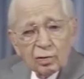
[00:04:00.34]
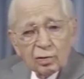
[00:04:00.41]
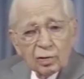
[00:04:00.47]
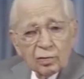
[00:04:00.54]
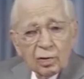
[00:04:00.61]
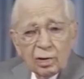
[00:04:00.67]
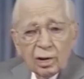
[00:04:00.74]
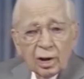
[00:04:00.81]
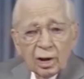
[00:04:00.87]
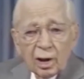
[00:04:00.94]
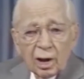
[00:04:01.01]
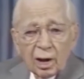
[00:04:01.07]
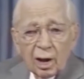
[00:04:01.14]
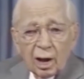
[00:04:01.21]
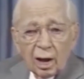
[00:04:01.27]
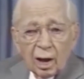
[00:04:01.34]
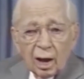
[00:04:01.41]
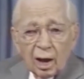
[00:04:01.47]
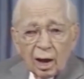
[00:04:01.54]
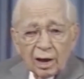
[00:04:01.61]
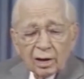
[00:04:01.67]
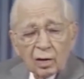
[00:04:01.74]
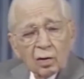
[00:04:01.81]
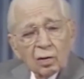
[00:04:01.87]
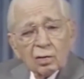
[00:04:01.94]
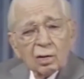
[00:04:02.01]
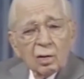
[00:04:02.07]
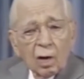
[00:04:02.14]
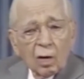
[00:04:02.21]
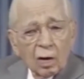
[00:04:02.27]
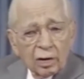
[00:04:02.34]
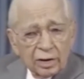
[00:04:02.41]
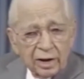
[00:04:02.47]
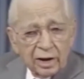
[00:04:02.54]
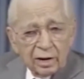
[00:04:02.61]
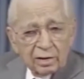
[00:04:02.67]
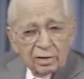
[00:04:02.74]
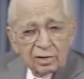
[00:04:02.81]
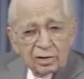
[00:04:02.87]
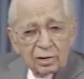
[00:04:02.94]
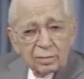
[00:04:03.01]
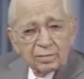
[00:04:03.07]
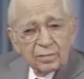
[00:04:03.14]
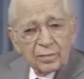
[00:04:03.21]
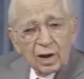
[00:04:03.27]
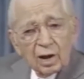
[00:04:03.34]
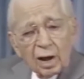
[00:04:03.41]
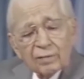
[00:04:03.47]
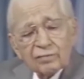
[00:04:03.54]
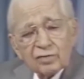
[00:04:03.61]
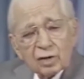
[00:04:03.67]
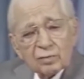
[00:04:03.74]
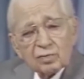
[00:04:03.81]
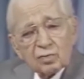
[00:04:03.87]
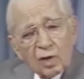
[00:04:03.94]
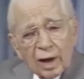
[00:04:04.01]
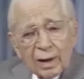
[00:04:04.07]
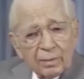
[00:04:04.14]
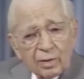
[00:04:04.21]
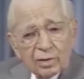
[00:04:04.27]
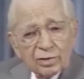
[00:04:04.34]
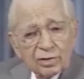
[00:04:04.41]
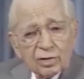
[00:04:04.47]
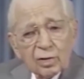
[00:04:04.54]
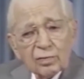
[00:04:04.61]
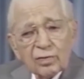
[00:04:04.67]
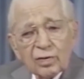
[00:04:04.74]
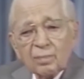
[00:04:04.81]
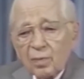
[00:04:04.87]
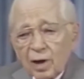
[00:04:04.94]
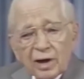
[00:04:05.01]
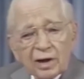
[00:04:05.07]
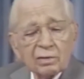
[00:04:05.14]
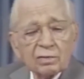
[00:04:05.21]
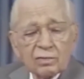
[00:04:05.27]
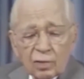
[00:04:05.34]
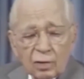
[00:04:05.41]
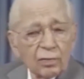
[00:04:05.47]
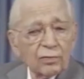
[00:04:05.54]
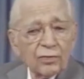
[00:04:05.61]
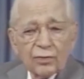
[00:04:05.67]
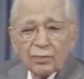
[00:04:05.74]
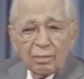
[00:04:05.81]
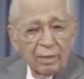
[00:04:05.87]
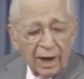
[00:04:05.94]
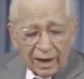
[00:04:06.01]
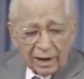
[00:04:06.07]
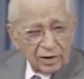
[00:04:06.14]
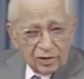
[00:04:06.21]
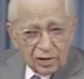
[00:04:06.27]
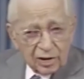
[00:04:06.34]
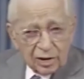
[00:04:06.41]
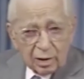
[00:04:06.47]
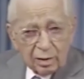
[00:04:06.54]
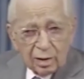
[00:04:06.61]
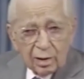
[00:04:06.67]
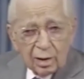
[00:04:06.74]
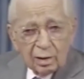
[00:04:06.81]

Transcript: to a local audience of subscribers to the Plain Truth magazine.